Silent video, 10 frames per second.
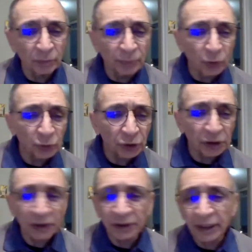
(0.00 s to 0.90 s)

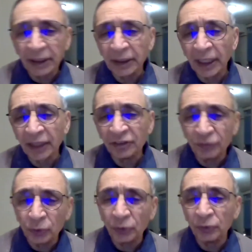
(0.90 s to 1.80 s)
brooches, knickknacks,
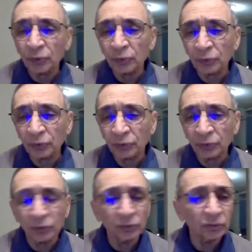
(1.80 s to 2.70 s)
photos,
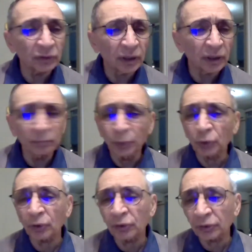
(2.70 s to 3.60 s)

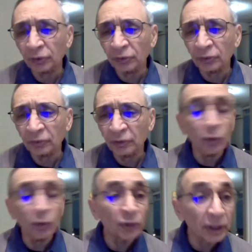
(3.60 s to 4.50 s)
books,
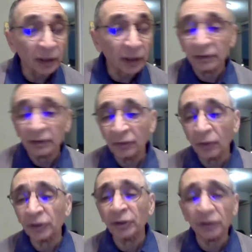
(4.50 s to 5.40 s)
clothing, all
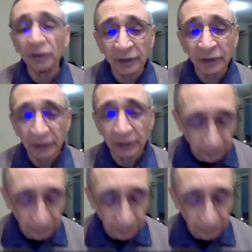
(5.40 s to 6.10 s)
sorts of things.